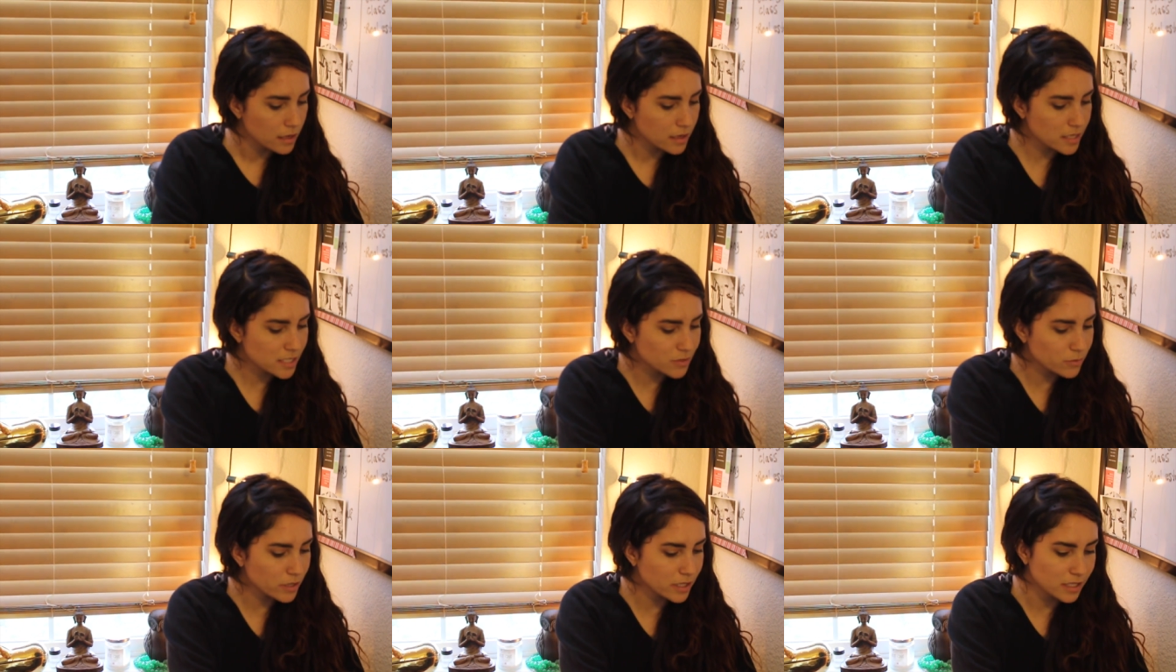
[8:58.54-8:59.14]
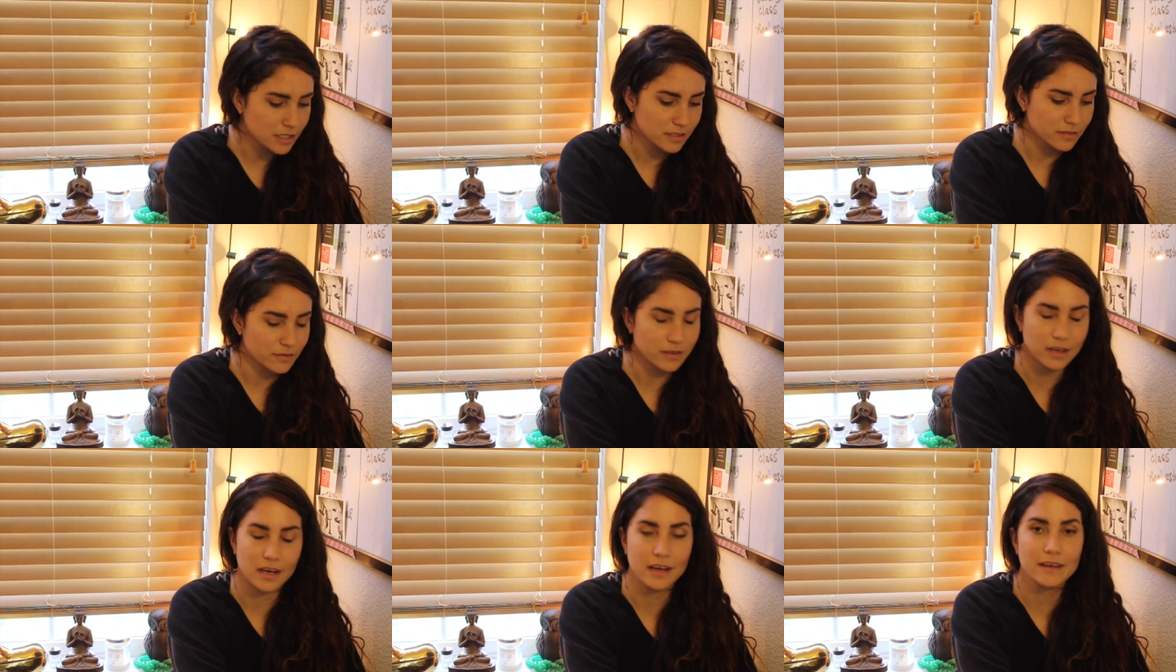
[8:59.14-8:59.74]
This one is,
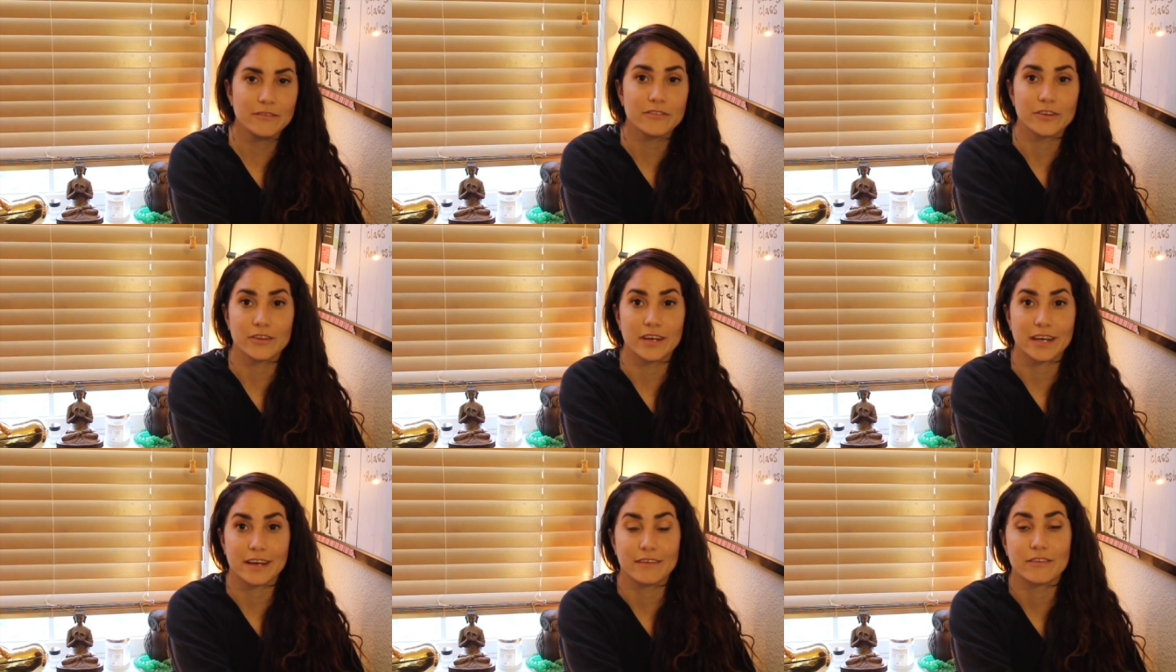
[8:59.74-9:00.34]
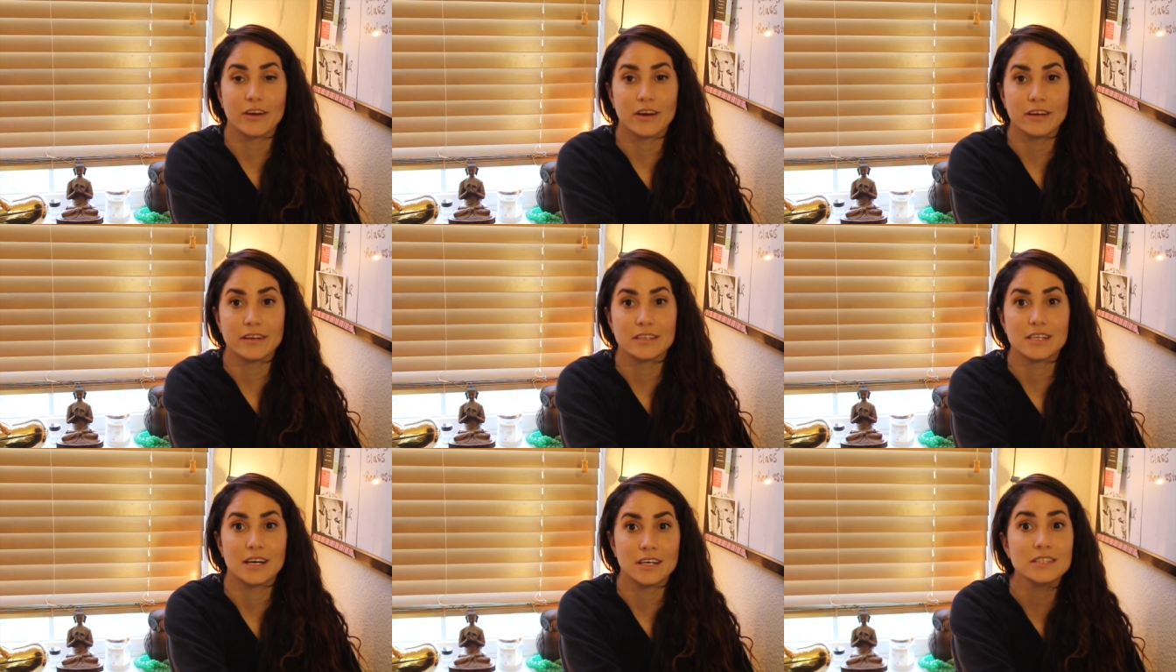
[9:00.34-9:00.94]
I feel like I've
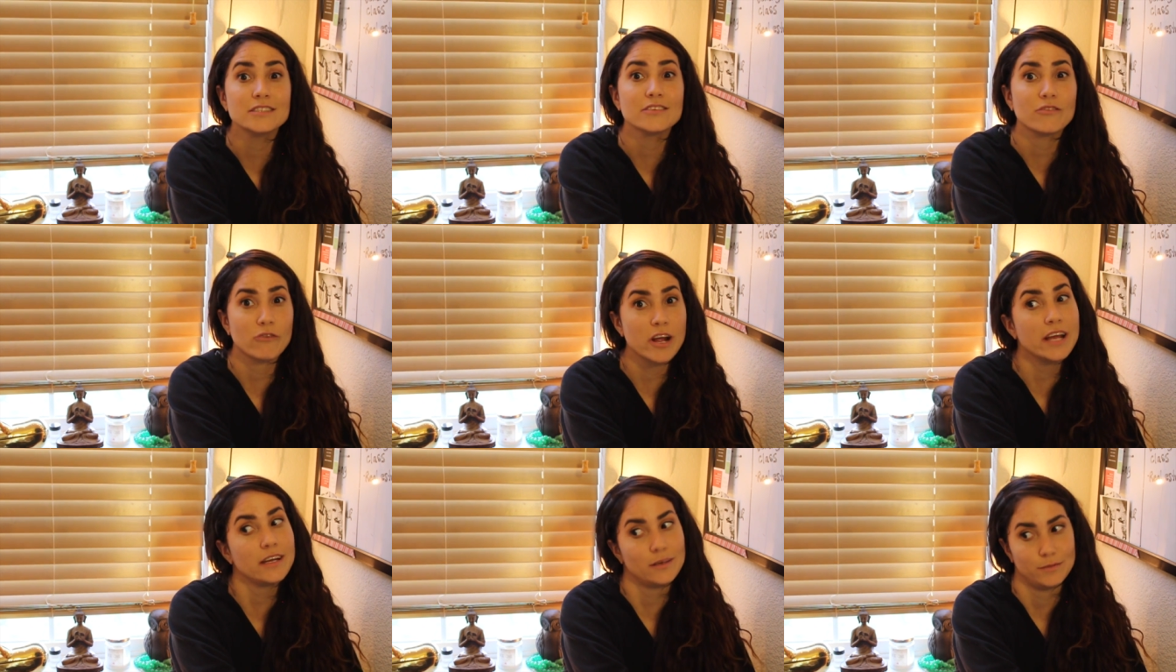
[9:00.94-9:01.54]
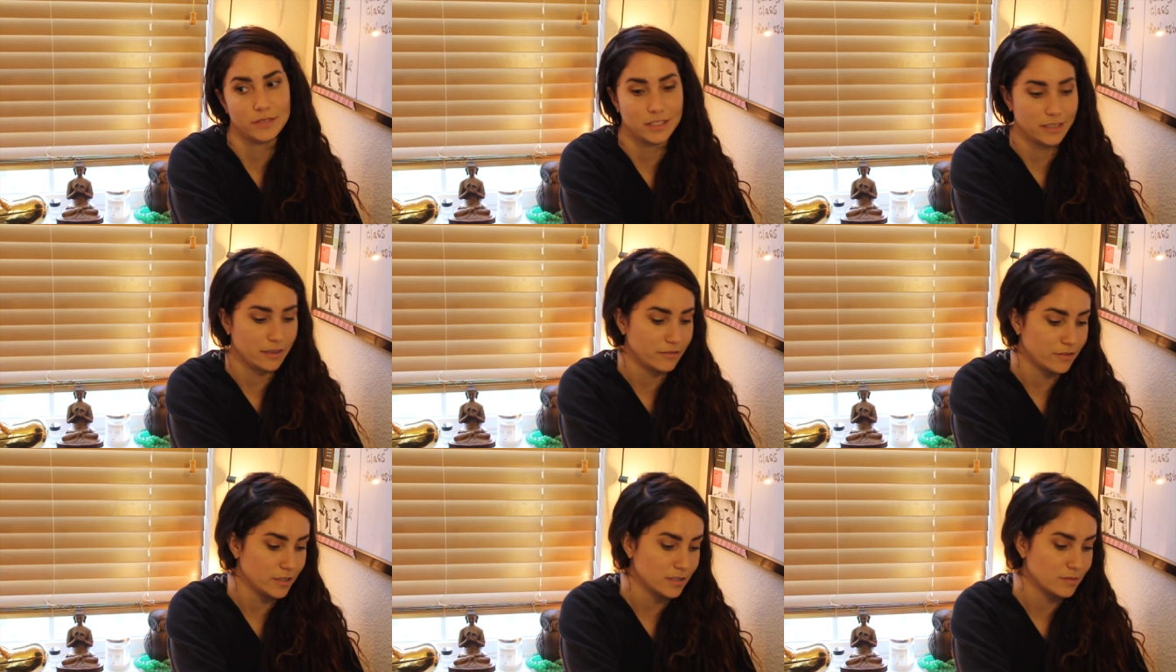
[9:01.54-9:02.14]
gotten tons of random
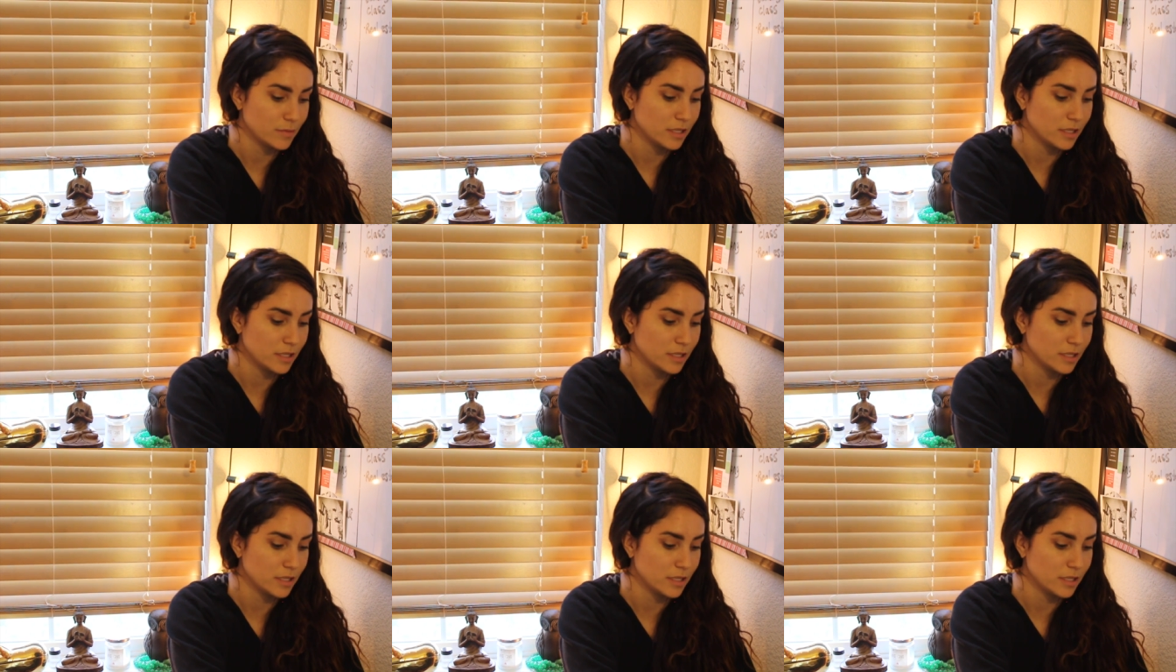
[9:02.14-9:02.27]
stuff this